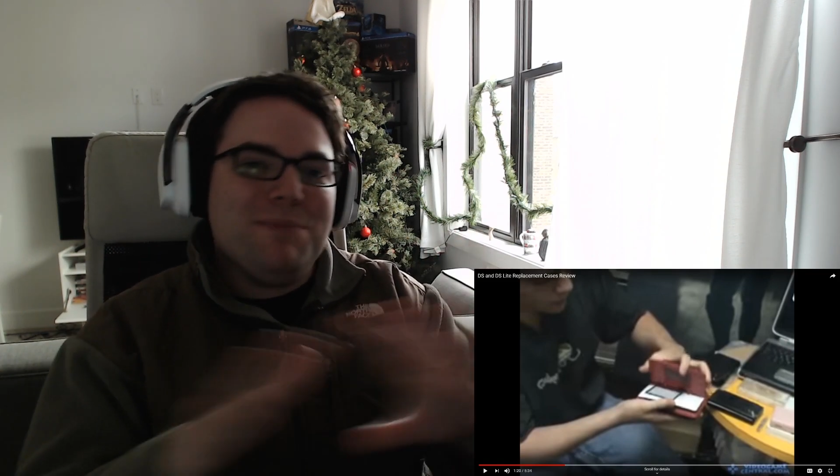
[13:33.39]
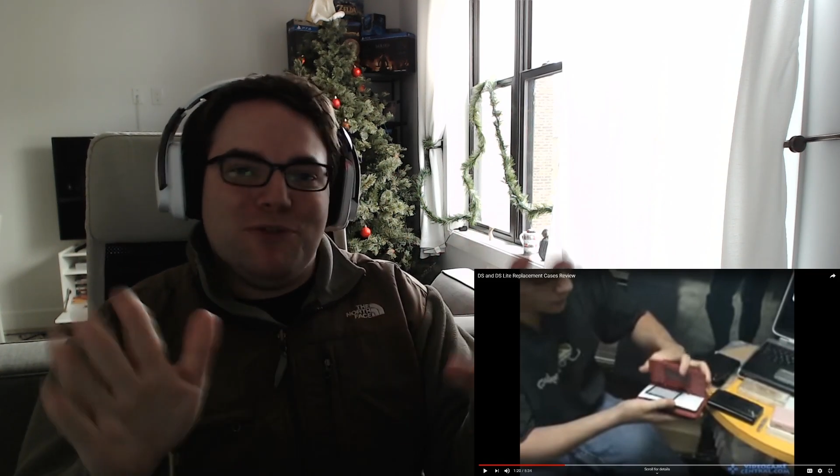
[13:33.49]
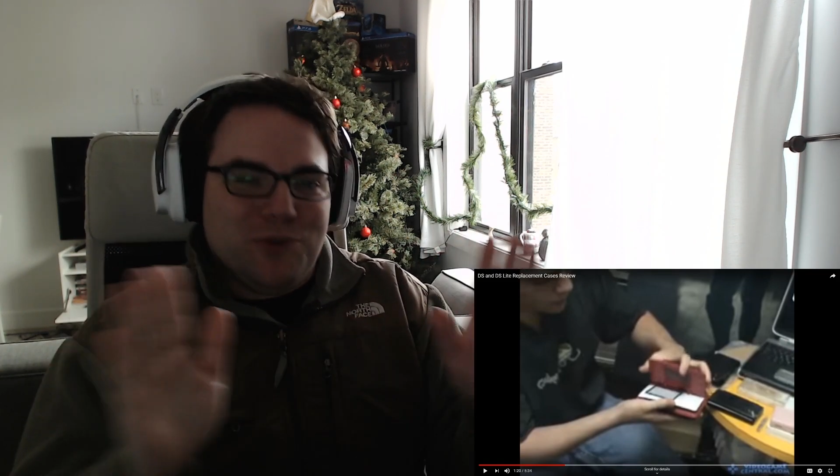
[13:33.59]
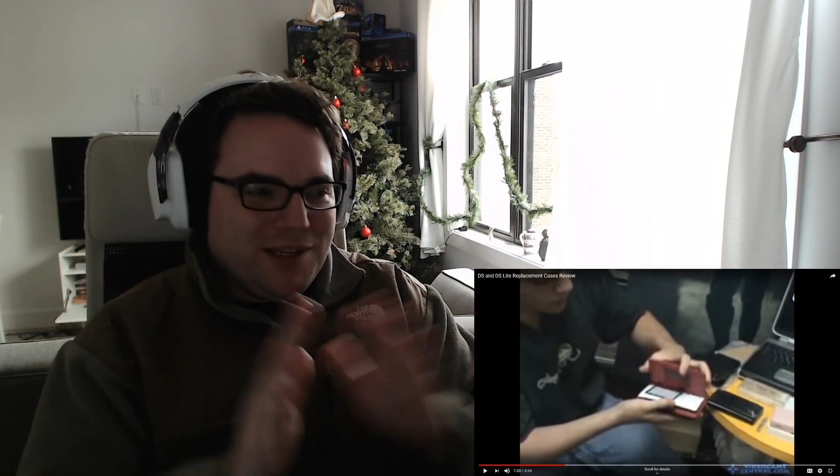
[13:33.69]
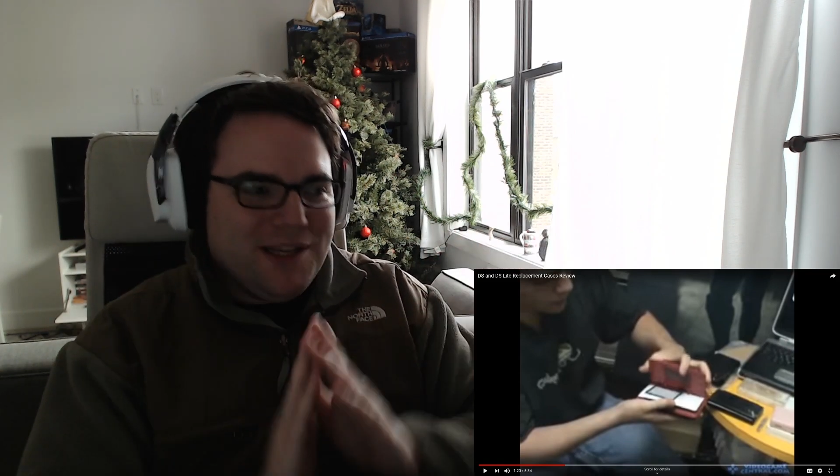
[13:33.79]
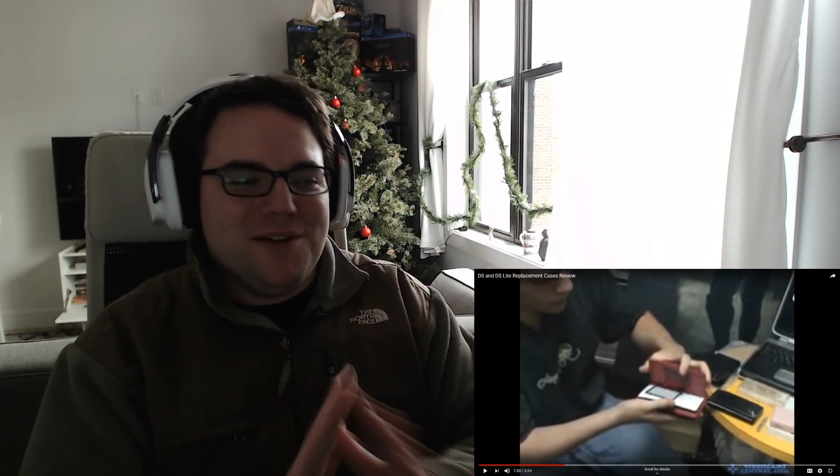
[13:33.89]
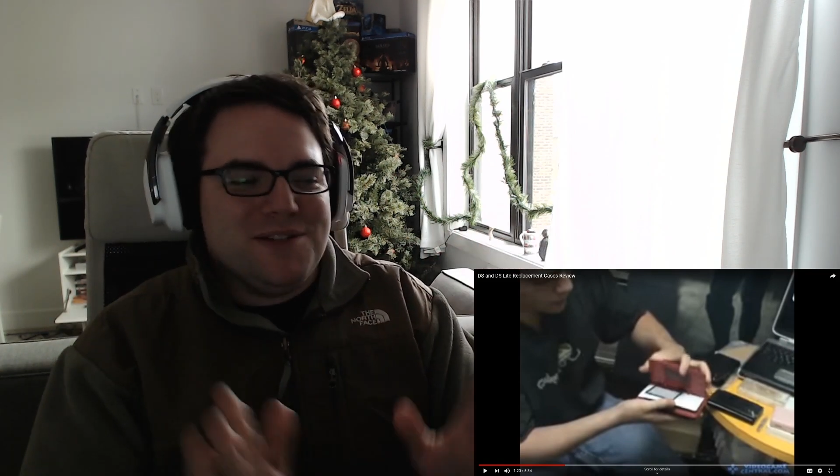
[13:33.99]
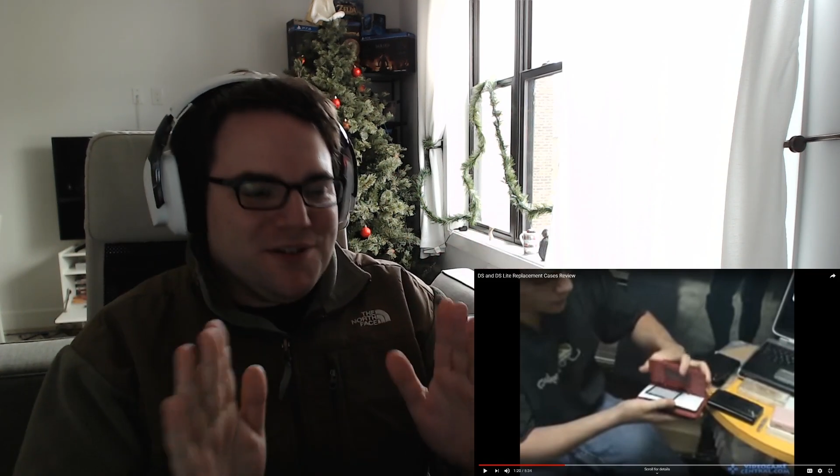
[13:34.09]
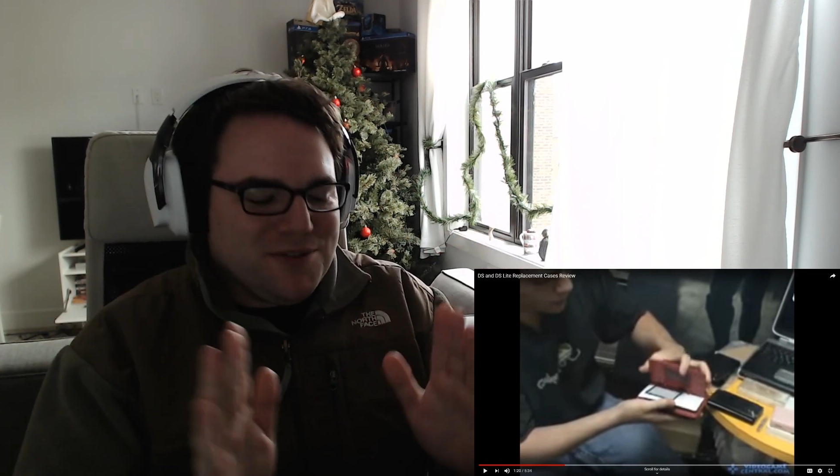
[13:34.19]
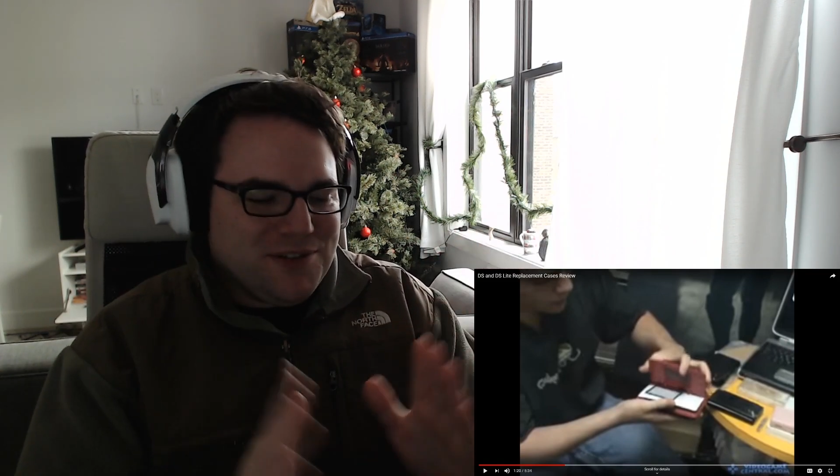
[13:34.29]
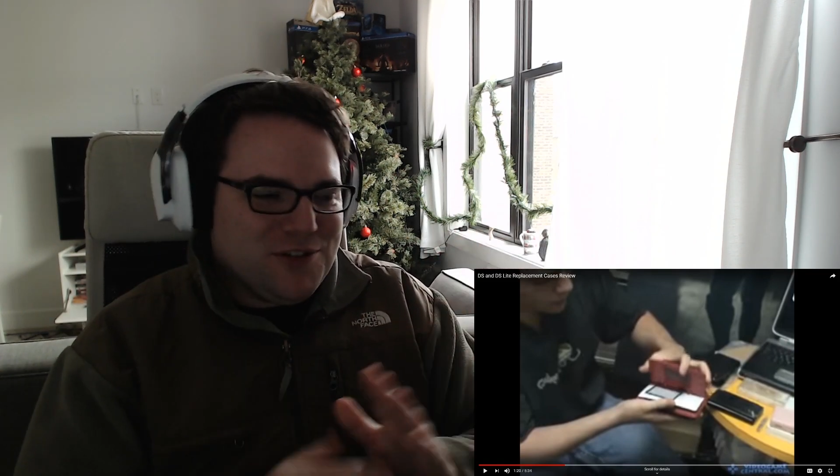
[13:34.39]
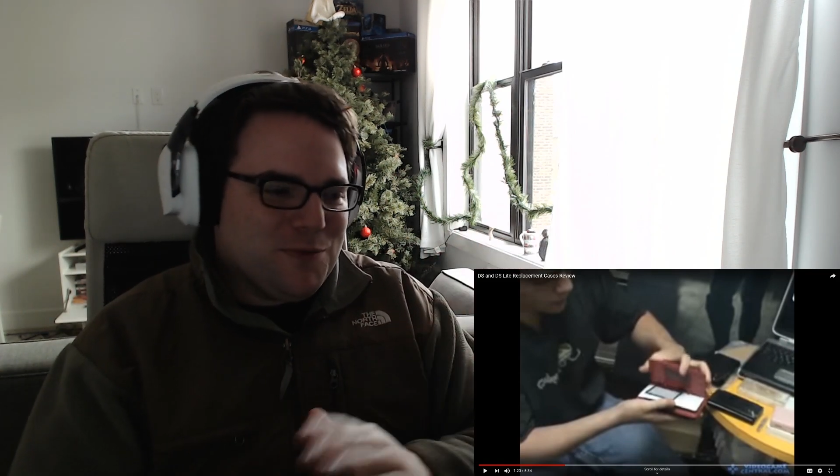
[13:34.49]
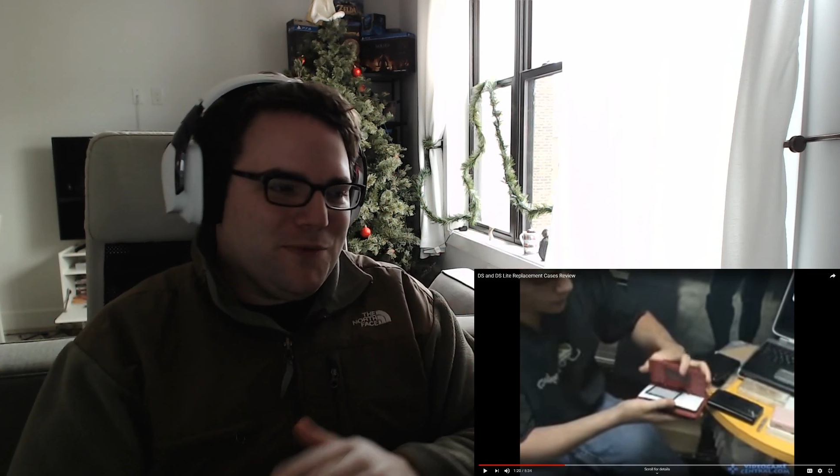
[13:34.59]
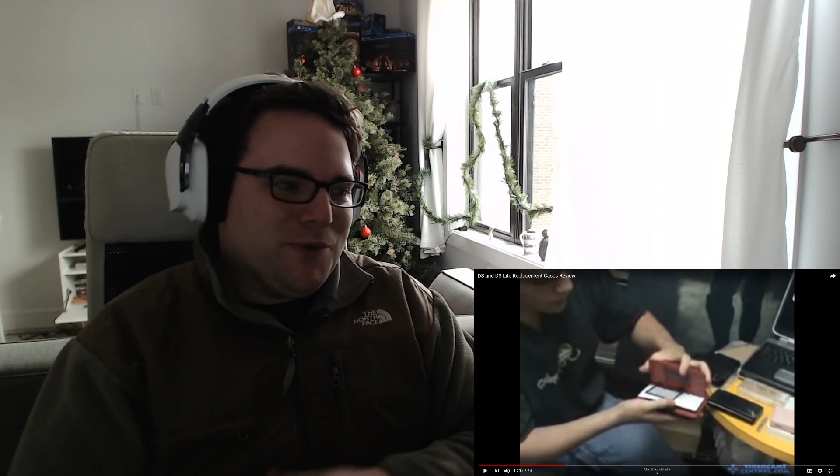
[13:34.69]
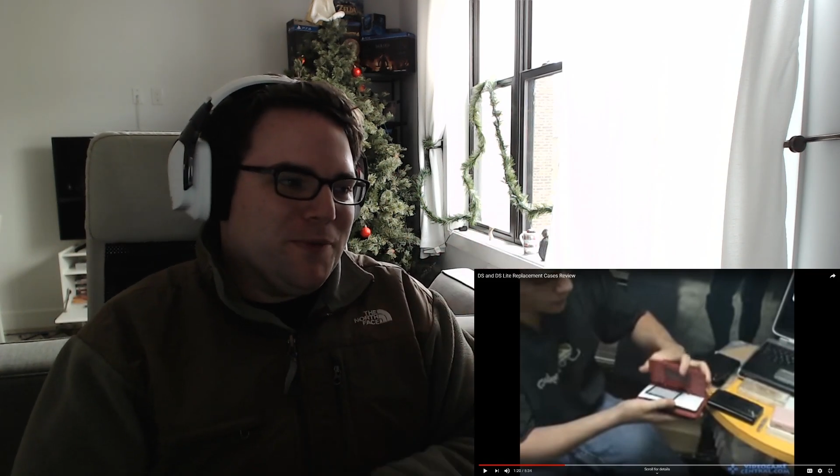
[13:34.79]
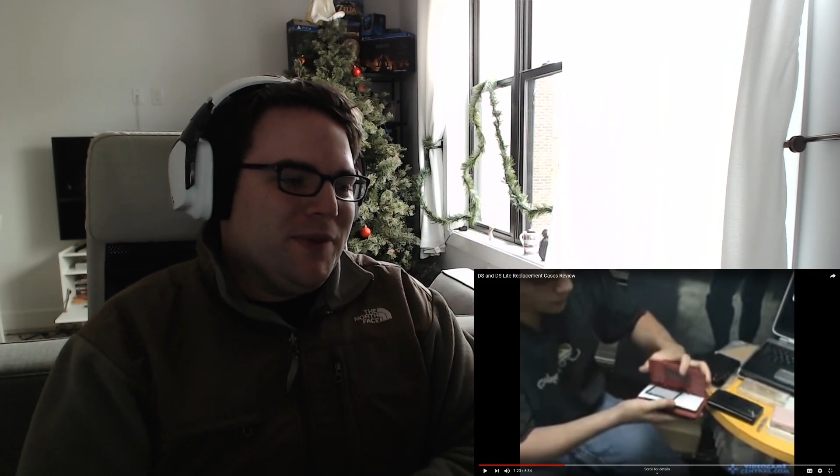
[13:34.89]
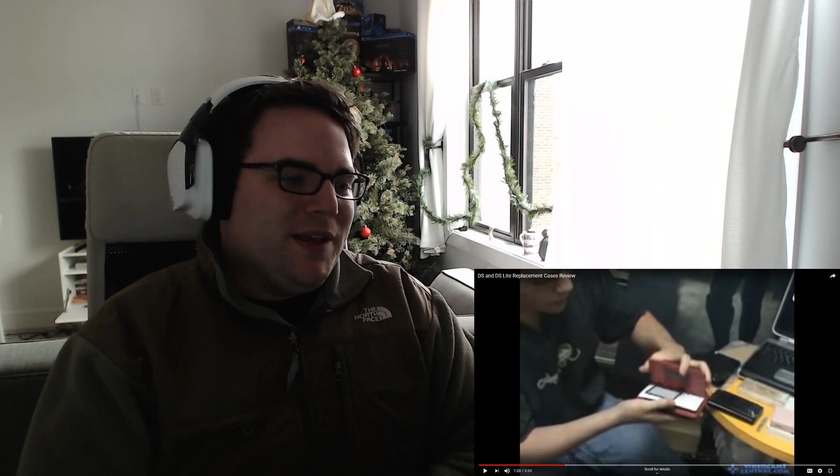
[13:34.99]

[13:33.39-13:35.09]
before, years and years and years before.